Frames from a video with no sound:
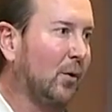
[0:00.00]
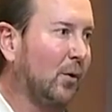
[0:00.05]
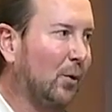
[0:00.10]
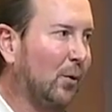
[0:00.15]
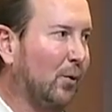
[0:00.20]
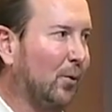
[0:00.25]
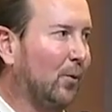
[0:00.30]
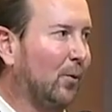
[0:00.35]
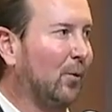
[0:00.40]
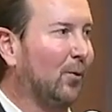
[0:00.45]

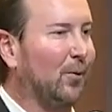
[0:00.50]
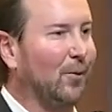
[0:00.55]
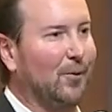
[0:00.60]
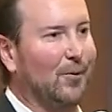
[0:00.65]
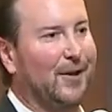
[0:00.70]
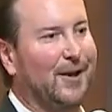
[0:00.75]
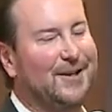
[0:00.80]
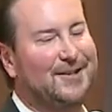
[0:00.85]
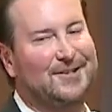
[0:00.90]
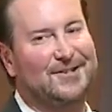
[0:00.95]
Oh,
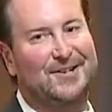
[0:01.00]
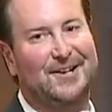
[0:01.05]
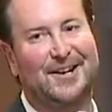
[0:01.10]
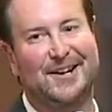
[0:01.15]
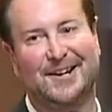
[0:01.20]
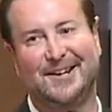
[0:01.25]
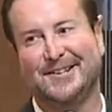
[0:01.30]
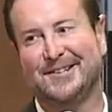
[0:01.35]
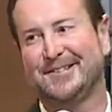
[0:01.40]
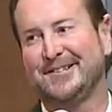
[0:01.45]
that
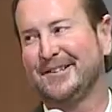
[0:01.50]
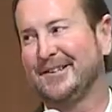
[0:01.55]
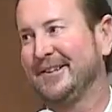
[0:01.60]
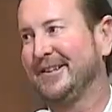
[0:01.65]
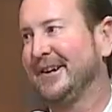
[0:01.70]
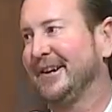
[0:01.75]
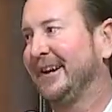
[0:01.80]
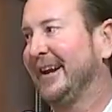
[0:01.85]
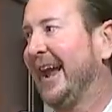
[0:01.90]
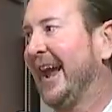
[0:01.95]
changed
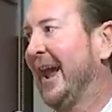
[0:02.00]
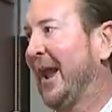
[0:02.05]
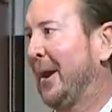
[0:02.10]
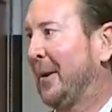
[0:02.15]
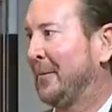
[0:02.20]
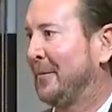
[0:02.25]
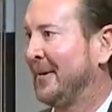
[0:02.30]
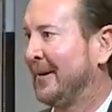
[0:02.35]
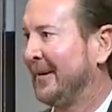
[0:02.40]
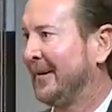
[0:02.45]
the
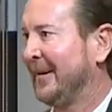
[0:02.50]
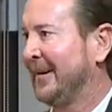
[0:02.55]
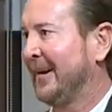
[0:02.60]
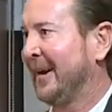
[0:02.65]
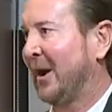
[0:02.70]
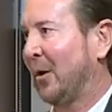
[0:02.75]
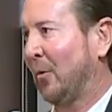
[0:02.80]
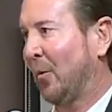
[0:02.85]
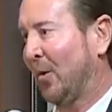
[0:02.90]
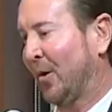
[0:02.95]
game.
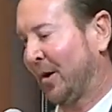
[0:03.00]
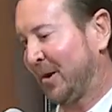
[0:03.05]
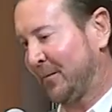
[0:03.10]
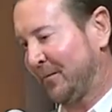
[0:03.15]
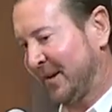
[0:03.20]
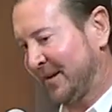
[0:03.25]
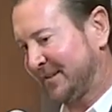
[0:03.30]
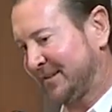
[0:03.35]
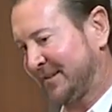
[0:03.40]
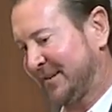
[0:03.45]
I won in
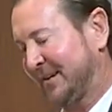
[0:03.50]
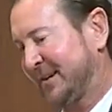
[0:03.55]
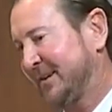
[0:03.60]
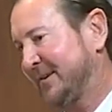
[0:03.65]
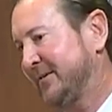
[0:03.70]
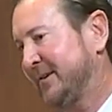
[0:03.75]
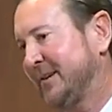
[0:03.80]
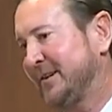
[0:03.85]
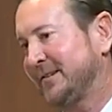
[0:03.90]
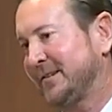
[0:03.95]
my second
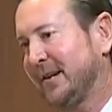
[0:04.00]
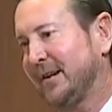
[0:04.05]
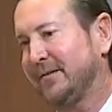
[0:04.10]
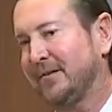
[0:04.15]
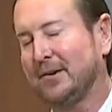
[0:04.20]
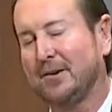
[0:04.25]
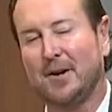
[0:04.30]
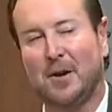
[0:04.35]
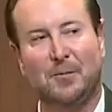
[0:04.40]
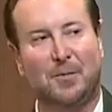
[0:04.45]
race
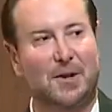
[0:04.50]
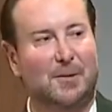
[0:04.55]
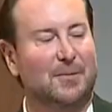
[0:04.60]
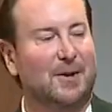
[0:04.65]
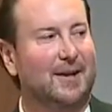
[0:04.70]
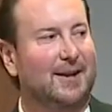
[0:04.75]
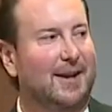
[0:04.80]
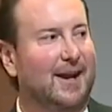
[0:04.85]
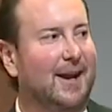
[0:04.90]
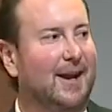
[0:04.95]
ever. I beat
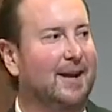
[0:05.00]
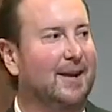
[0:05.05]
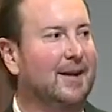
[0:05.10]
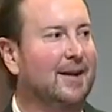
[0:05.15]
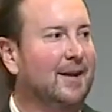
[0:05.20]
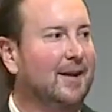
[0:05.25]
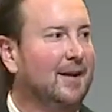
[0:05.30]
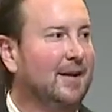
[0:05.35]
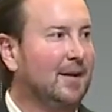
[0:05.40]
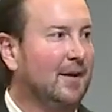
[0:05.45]
my dad,
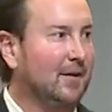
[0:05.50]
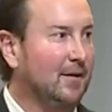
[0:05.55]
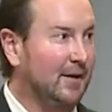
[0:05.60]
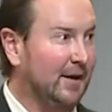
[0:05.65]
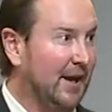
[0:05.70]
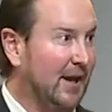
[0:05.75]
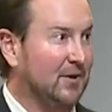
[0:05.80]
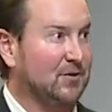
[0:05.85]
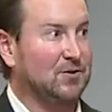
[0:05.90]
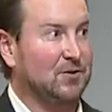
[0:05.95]
the
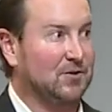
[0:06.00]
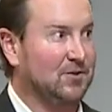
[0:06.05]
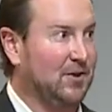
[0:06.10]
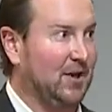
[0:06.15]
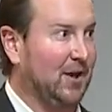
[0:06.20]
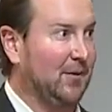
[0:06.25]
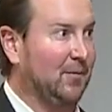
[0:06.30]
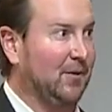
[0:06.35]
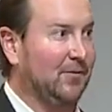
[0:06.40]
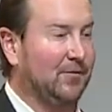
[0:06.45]
national
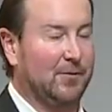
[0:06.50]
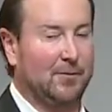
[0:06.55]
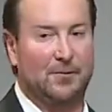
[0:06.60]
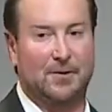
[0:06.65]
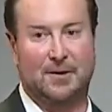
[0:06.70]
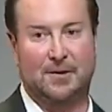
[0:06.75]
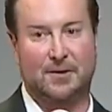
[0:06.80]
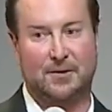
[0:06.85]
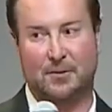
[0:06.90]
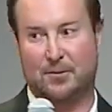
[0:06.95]
champion from the
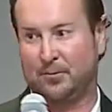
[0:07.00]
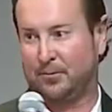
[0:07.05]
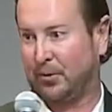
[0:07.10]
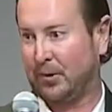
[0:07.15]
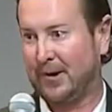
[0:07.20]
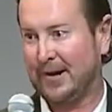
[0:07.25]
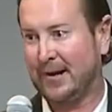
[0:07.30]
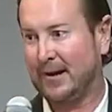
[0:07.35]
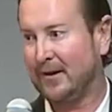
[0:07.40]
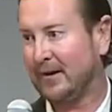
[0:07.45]
year
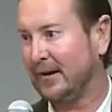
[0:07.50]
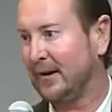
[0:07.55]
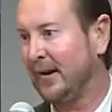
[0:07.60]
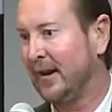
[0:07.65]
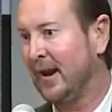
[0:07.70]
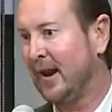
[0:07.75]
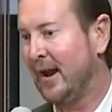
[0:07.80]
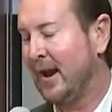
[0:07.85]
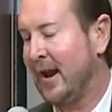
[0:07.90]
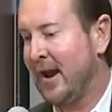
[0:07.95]
prior, and
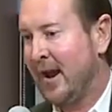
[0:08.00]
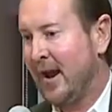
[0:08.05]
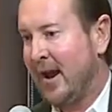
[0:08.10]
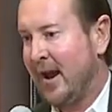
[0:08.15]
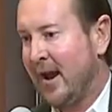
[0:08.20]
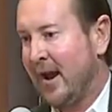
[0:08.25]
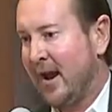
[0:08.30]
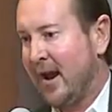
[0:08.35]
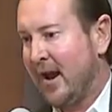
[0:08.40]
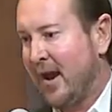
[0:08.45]

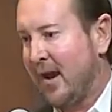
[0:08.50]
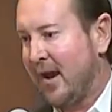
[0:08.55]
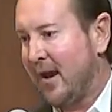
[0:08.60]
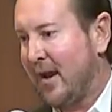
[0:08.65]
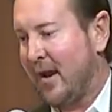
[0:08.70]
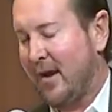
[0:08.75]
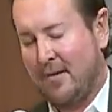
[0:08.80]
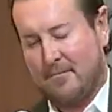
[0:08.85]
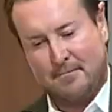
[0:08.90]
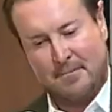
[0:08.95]

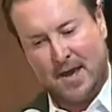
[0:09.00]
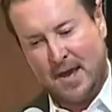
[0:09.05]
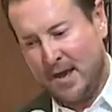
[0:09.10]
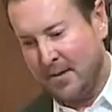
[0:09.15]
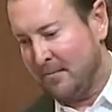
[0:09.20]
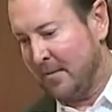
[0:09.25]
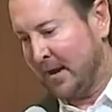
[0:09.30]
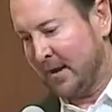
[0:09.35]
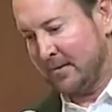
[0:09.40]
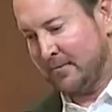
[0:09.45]

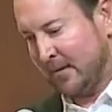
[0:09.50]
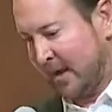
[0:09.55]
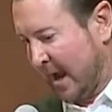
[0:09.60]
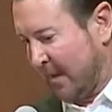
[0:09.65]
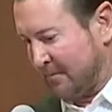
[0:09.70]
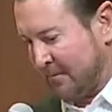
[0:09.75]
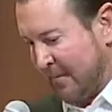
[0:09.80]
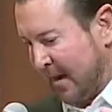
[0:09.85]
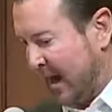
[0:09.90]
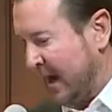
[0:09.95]
man, my
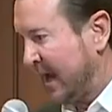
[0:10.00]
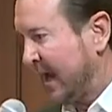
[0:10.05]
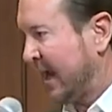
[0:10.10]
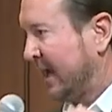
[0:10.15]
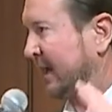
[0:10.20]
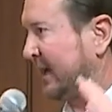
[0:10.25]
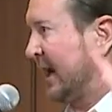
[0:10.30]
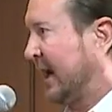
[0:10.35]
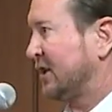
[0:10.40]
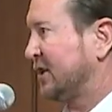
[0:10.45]
my
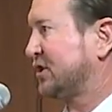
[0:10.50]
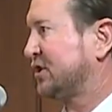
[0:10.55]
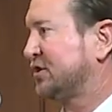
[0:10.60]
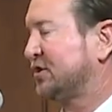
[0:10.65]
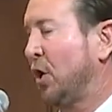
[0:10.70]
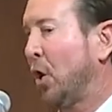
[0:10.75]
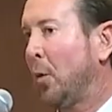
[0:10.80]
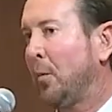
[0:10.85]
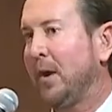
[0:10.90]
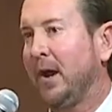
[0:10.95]
head got
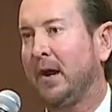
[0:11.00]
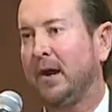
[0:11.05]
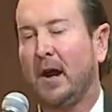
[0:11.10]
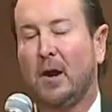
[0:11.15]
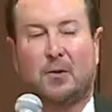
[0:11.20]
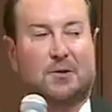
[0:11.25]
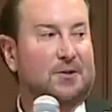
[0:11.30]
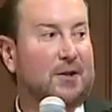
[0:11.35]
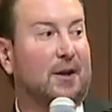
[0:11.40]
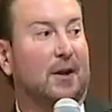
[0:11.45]
so big. I
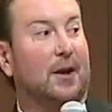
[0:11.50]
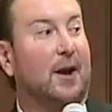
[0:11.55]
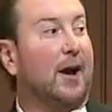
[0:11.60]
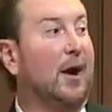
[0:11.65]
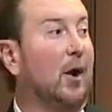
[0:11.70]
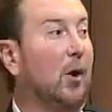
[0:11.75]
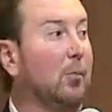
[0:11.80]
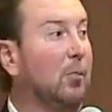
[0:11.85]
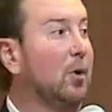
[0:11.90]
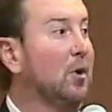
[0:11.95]
was like
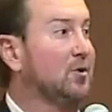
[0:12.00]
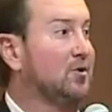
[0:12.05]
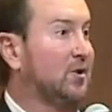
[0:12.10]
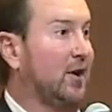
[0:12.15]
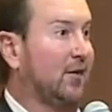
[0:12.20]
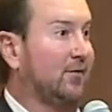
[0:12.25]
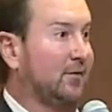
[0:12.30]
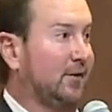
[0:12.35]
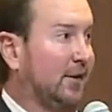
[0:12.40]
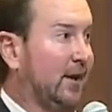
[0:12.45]
Kyle Busch
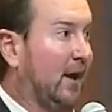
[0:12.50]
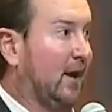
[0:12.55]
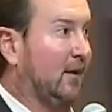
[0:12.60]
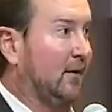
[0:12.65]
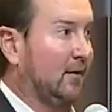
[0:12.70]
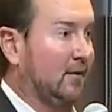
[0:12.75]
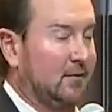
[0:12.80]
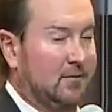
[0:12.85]
after that.